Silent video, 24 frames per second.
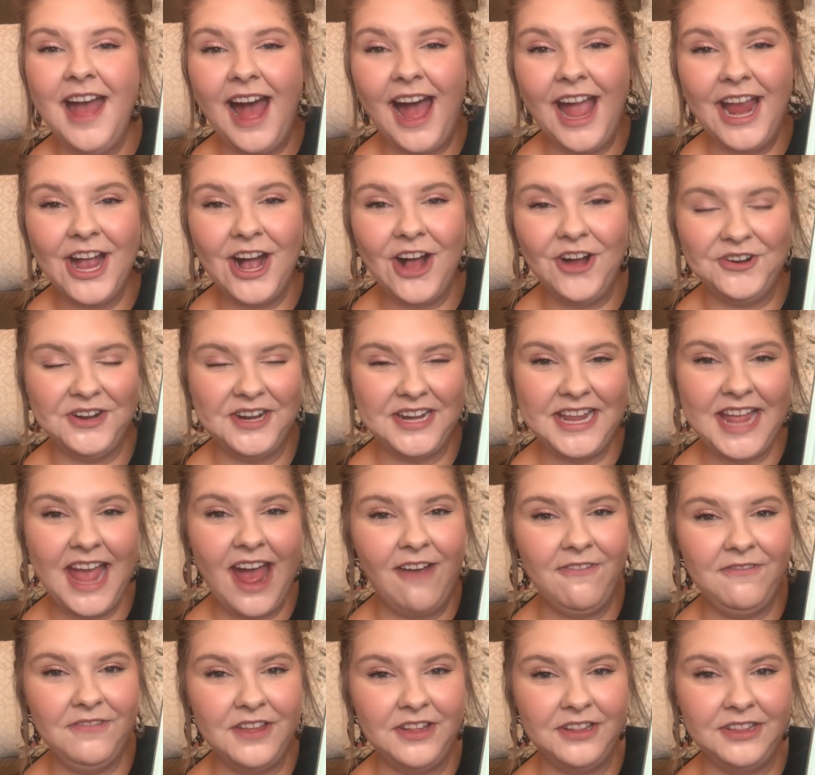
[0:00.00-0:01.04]
I already
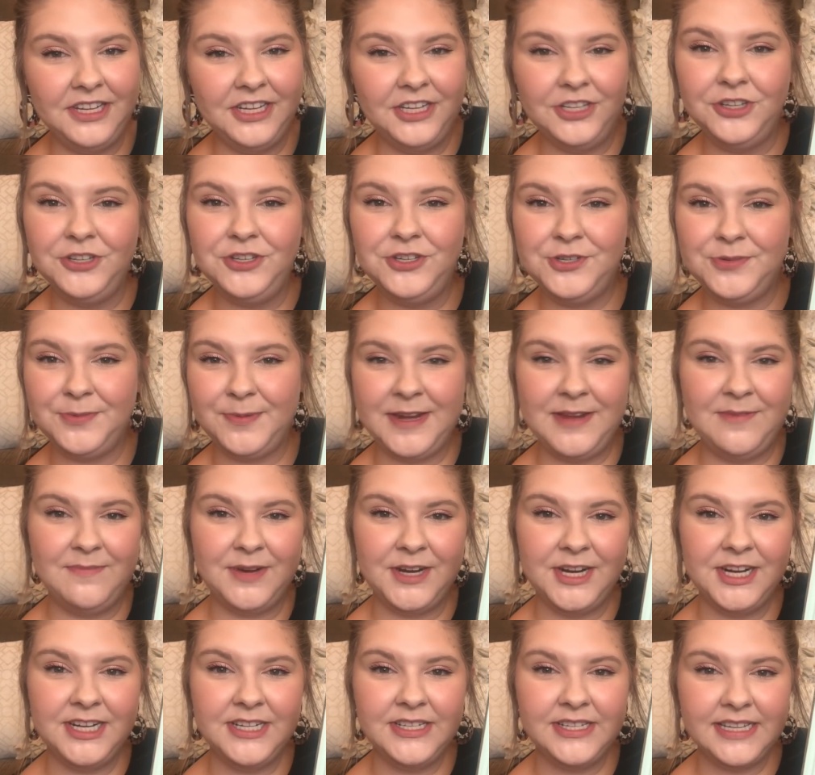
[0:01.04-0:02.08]
have the Little
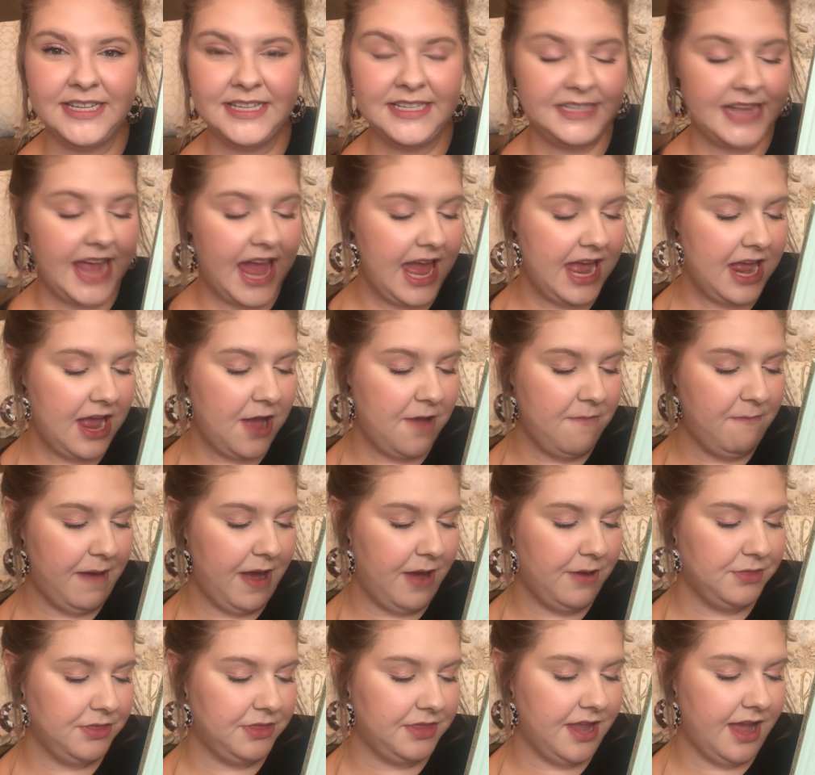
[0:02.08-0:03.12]
Dreamers set
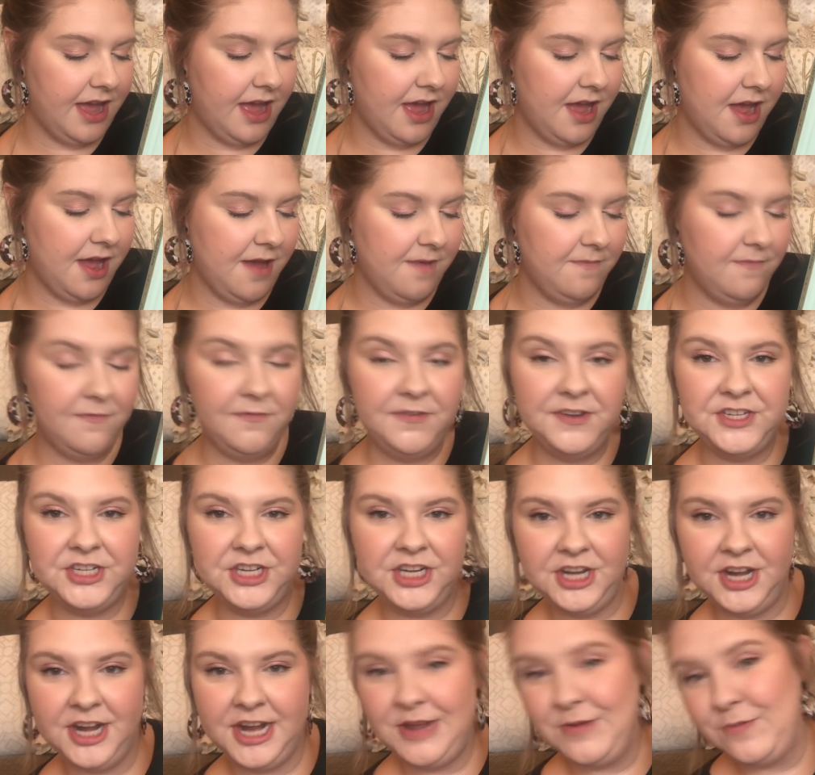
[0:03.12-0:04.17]
about the
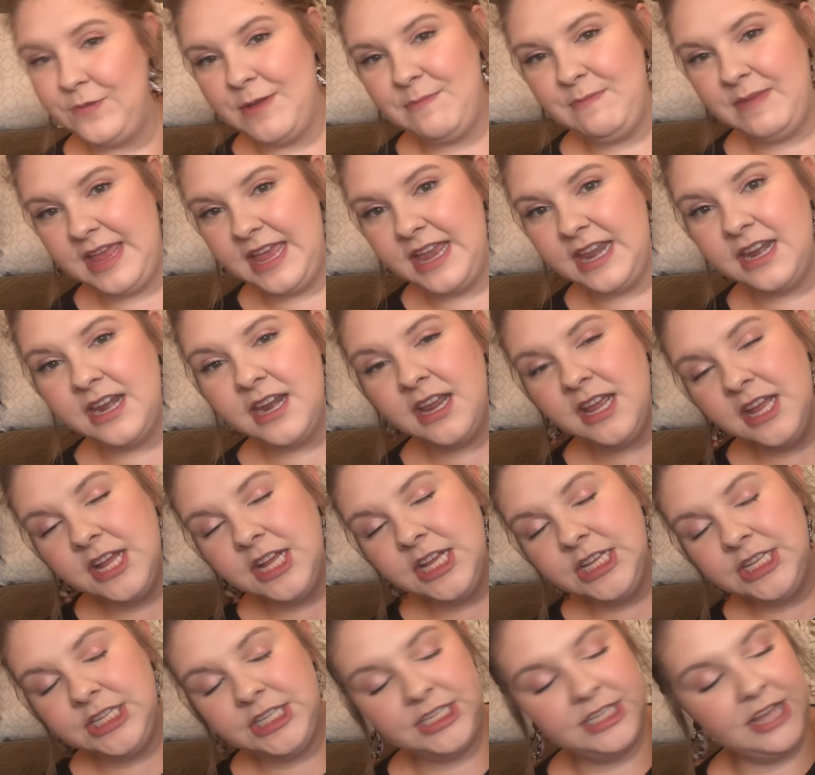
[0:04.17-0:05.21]
visionary women,
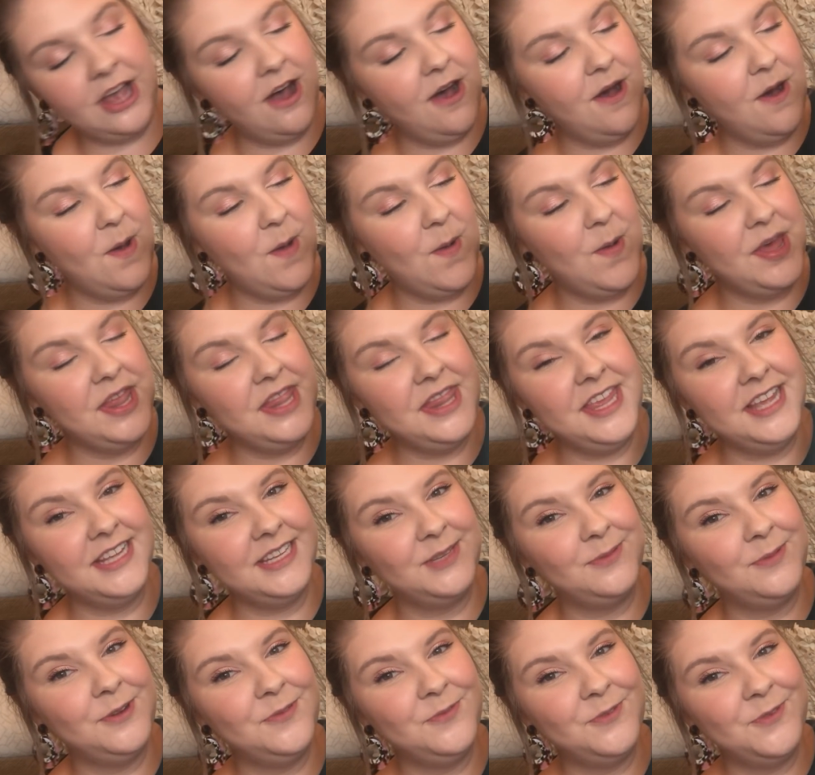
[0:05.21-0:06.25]
so
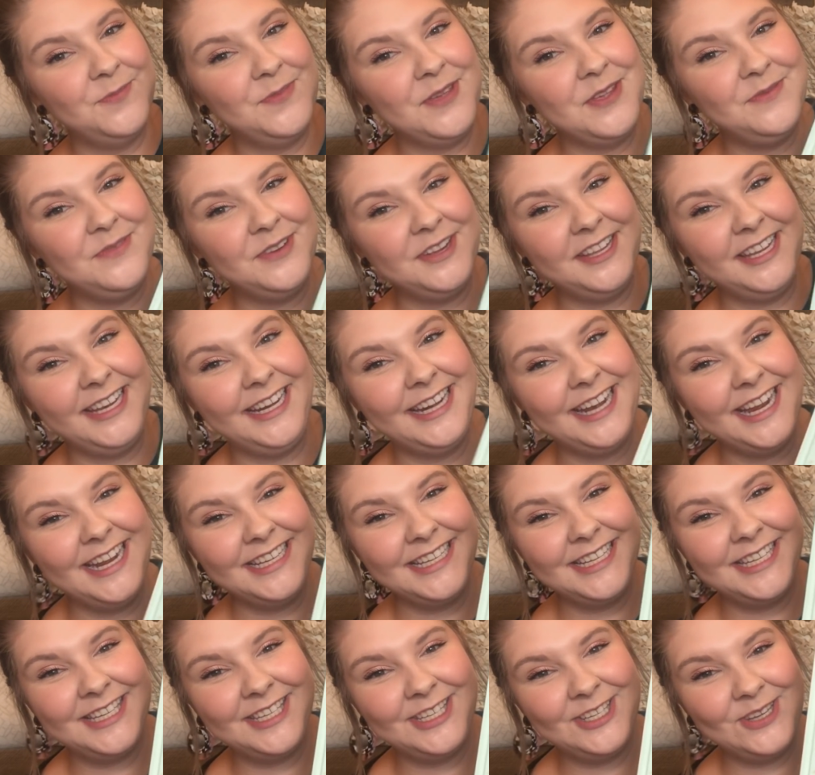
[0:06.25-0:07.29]
this one will be really
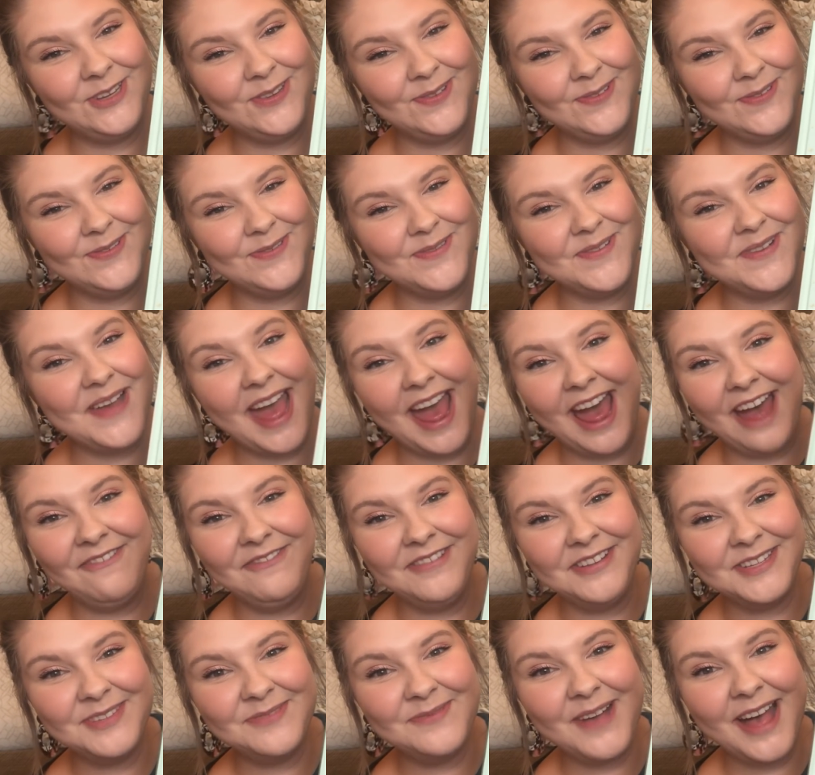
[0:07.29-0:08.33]
nice to have
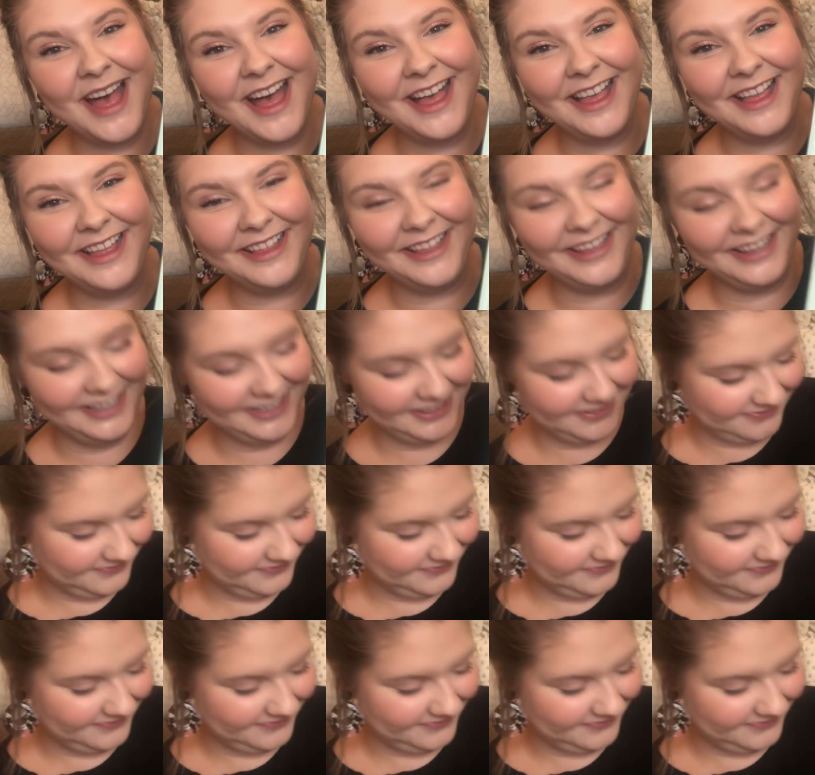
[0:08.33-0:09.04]
as well.